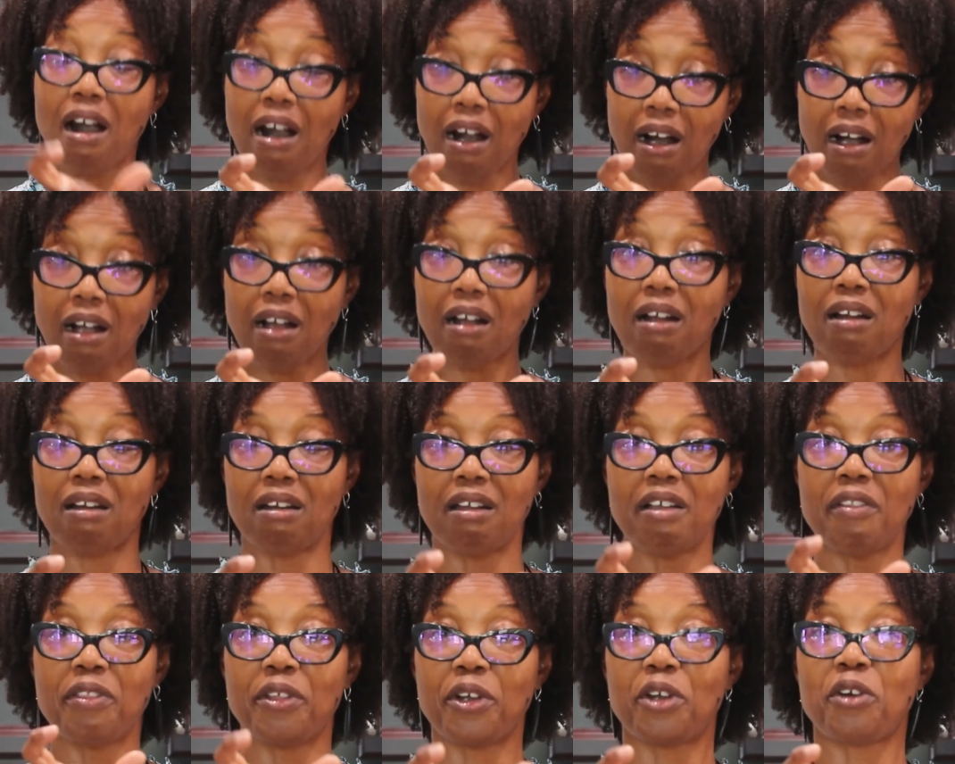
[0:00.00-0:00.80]

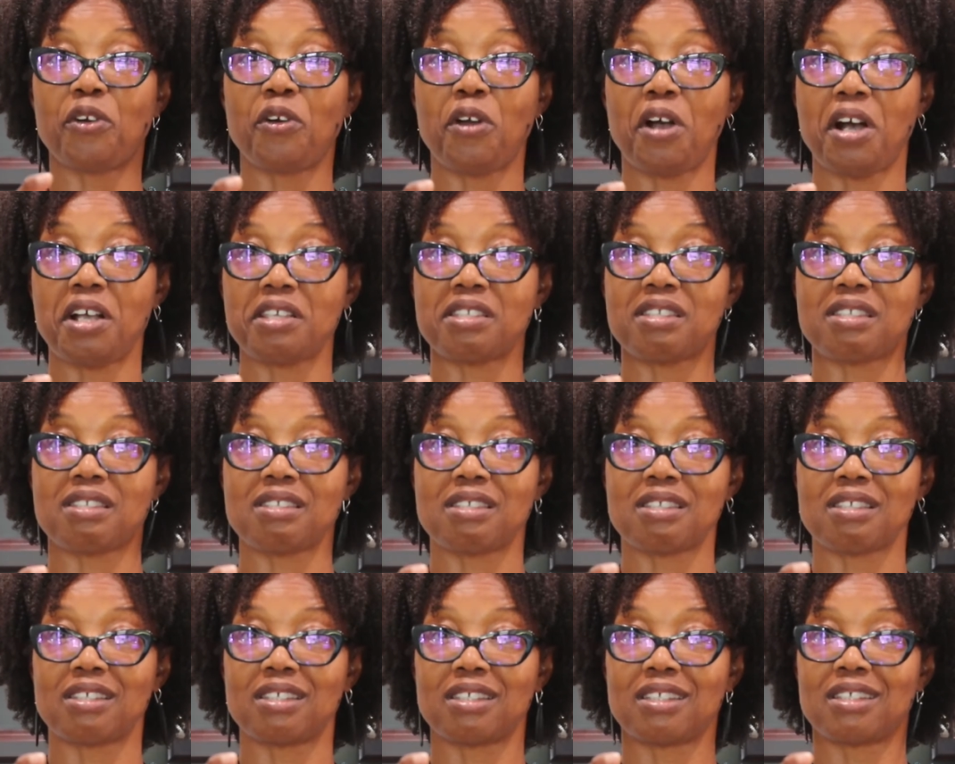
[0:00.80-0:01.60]
are the
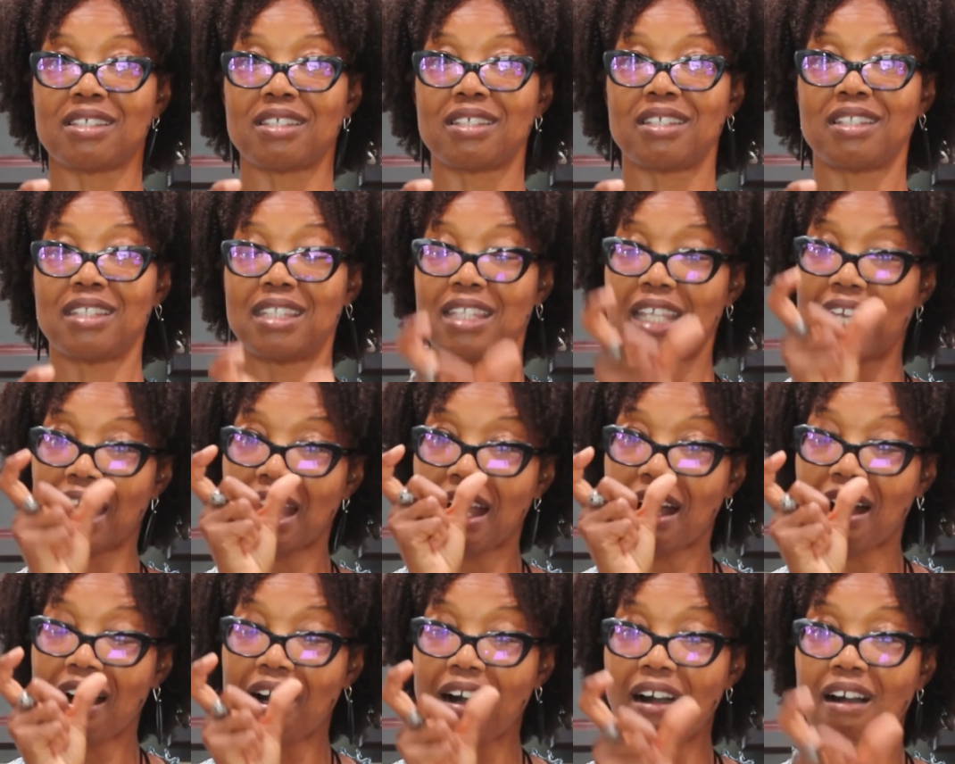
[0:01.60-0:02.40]
cross.
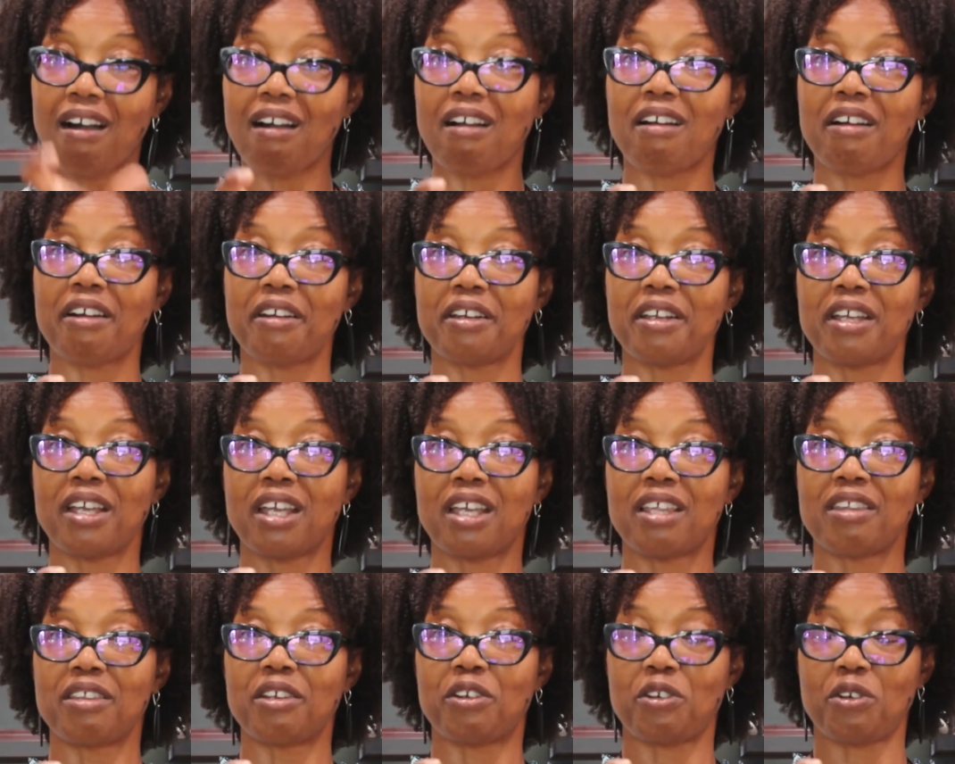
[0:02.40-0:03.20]
They are
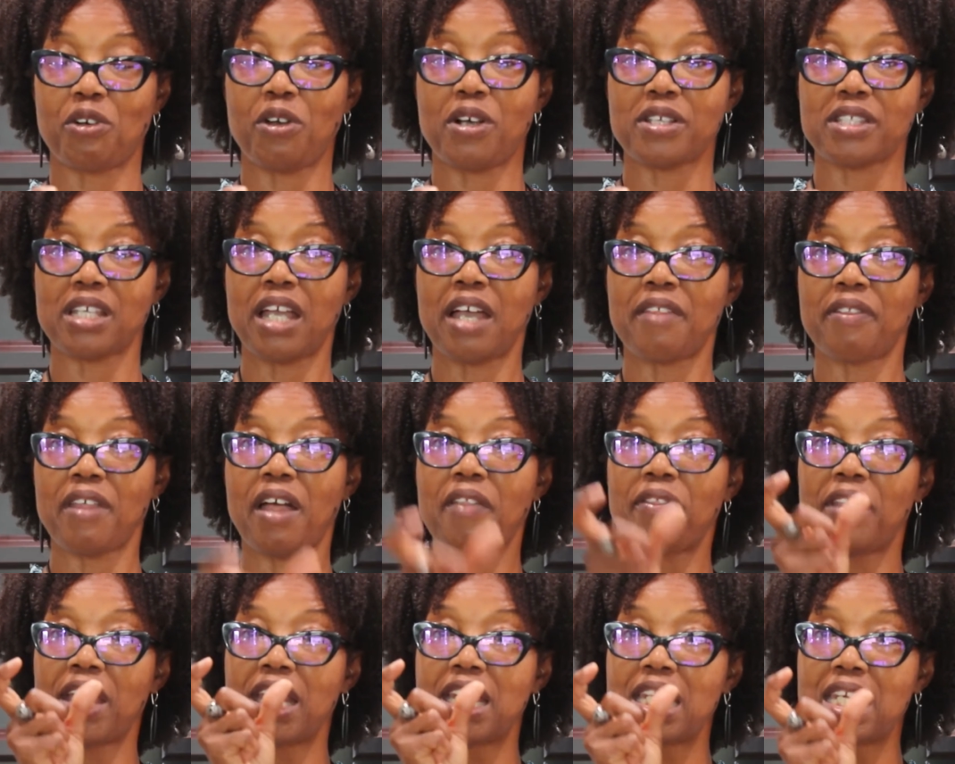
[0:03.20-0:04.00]
the cross, and
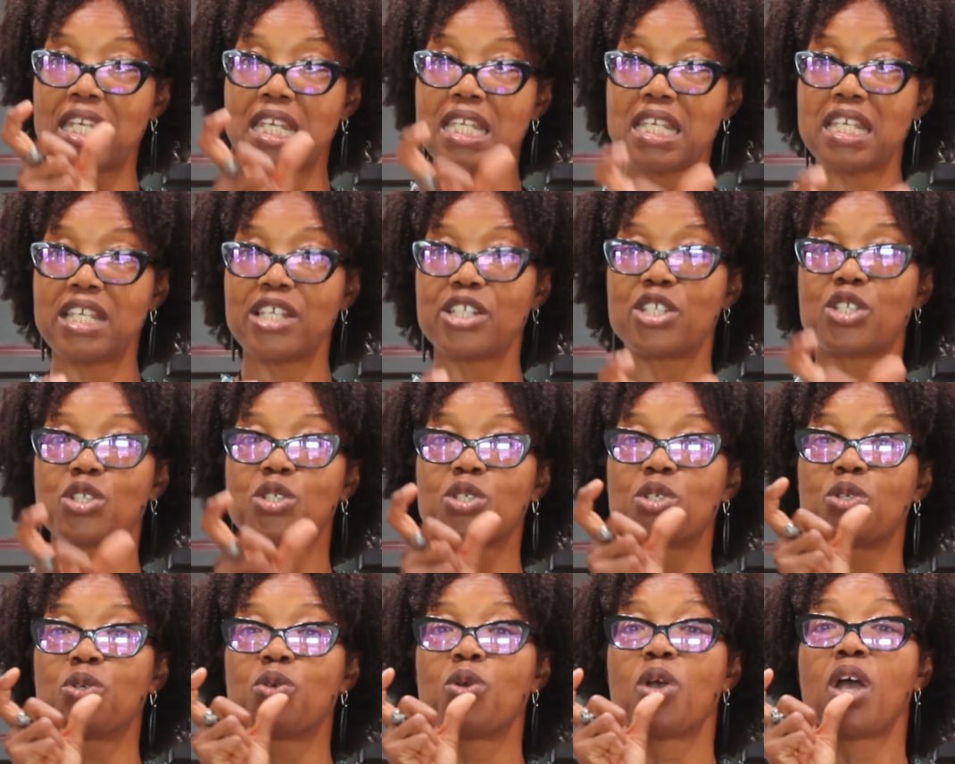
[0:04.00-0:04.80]
that they need
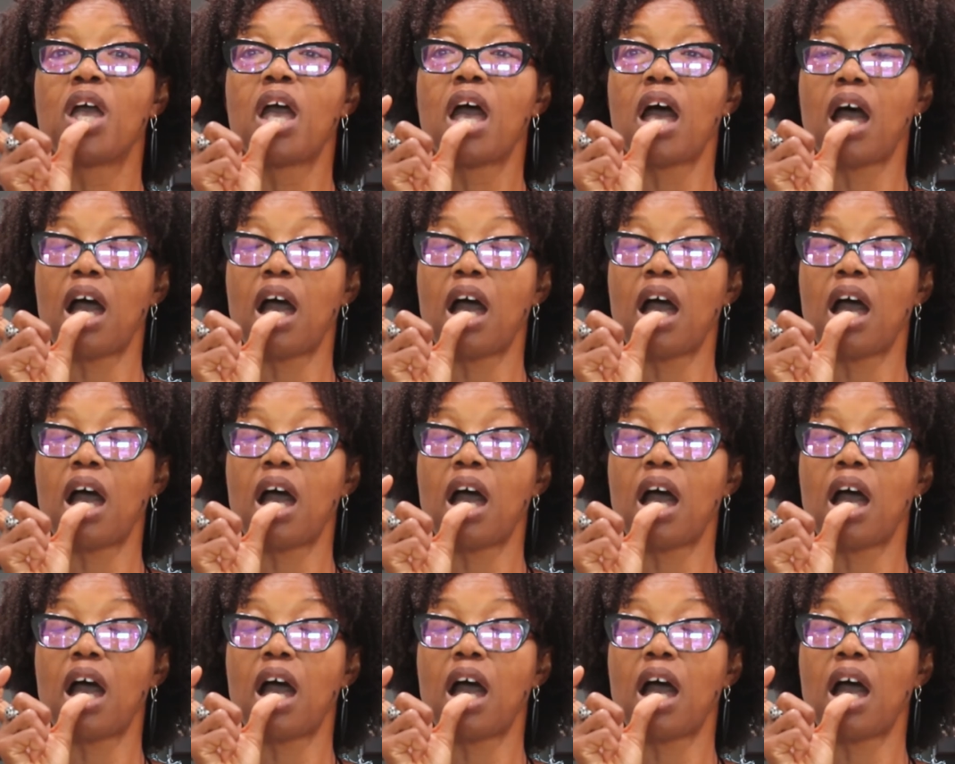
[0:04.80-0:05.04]
to